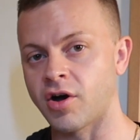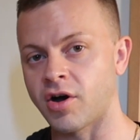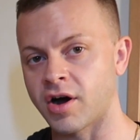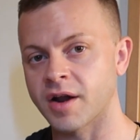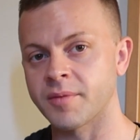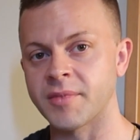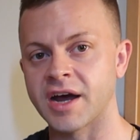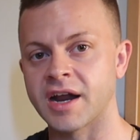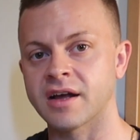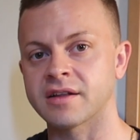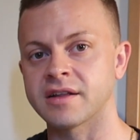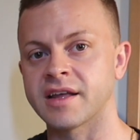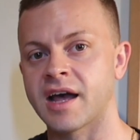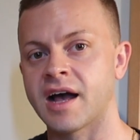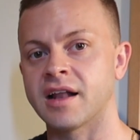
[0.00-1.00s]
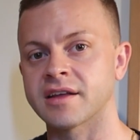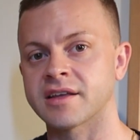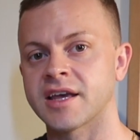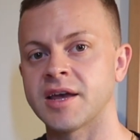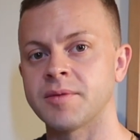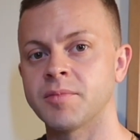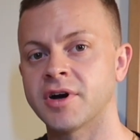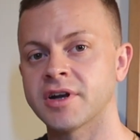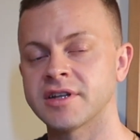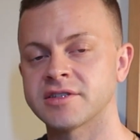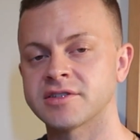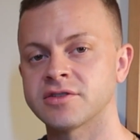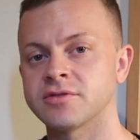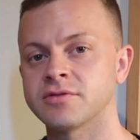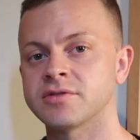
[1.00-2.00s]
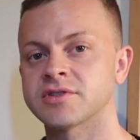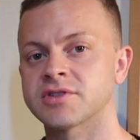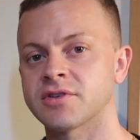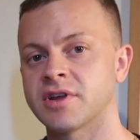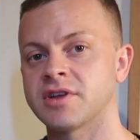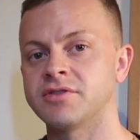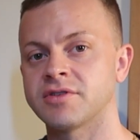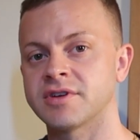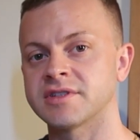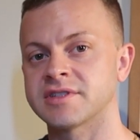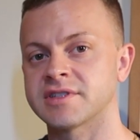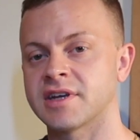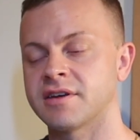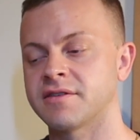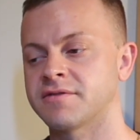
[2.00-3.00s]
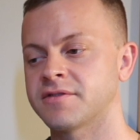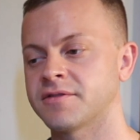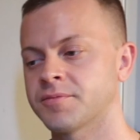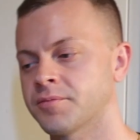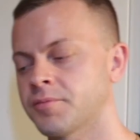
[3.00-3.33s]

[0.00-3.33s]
automatically allocate money to, so that you can save.